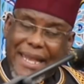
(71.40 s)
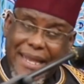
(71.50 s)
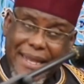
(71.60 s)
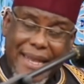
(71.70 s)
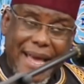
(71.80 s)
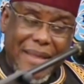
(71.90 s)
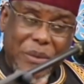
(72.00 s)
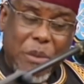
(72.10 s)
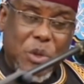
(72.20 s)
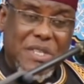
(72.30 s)
Allah
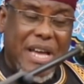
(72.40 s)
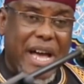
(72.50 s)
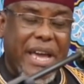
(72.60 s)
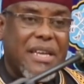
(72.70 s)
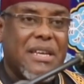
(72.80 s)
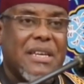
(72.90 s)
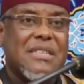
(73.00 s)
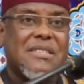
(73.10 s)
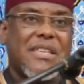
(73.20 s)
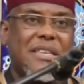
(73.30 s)
the Most
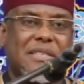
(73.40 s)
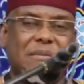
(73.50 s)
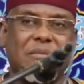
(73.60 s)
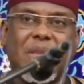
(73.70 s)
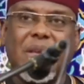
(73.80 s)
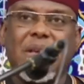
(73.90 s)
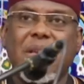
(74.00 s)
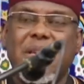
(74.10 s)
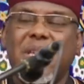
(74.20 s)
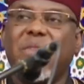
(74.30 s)
High says,
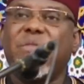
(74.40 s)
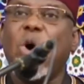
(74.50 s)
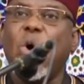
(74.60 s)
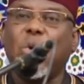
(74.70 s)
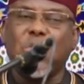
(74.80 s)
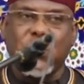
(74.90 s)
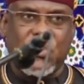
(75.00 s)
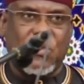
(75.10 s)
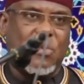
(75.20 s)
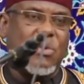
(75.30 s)
if those
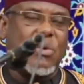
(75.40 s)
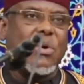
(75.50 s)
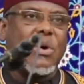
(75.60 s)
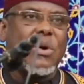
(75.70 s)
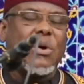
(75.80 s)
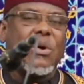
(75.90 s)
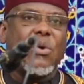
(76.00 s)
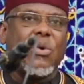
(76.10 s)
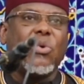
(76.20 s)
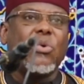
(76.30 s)

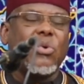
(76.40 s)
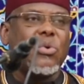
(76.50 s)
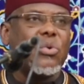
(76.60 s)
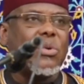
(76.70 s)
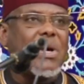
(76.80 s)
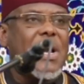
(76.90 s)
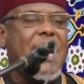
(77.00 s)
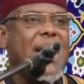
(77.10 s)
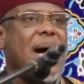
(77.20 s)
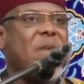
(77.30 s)
who
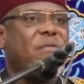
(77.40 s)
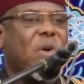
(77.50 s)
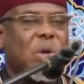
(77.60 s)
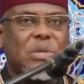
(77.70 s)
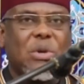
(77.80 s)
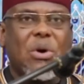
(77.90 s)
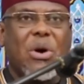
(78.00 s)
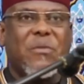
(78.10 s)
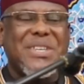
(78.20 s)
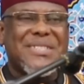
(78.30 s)
are fond
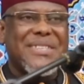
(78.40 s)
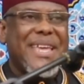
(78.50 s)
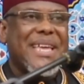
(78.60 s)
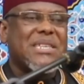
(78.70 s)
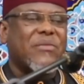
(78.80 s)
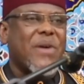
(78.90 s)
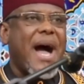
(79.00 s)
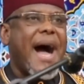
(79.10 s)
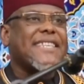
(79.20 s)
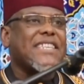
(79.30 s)
of this negative
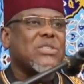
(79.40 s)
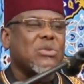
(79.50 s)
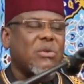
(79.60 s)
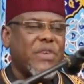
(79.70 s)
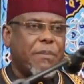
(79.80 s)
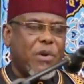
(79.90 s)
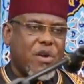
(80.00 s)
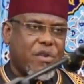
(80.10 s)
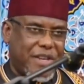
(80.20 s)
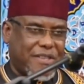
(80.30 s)
attitude of
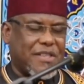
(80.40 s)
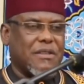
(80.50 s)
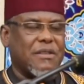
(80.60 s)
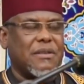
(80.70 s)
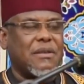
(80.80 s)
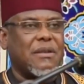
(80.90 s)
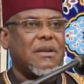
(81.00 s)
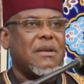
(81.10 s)
hypocrisy